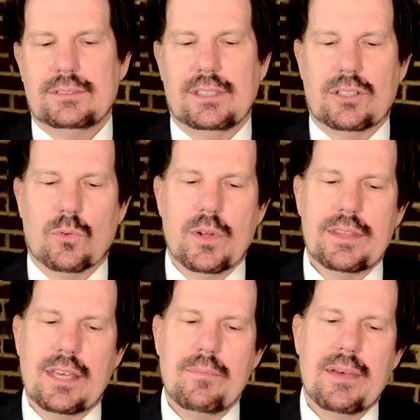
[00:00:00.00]
In
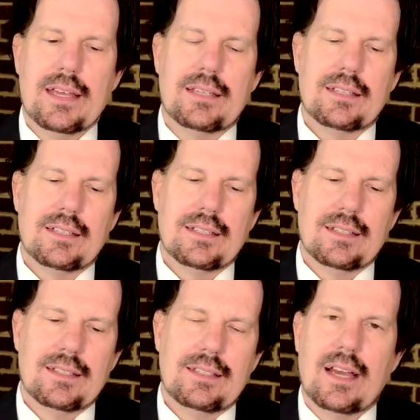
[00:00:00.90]
Corinth, he met
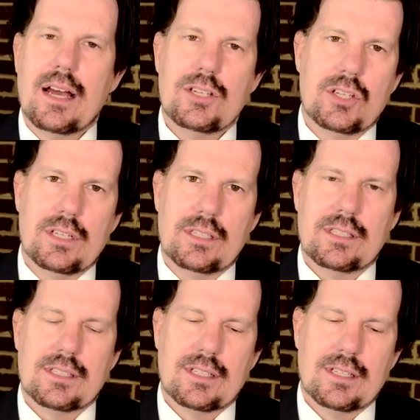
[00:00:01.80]
Diogenes.